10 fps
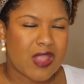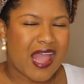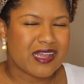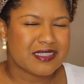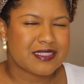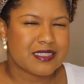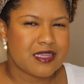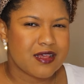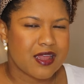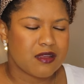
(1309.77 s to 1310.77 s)
I could
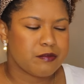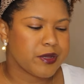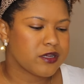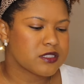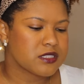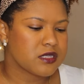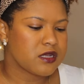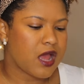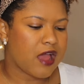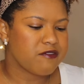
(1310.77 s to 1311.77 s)
see that
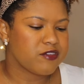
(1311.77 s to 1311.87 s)
comparison. I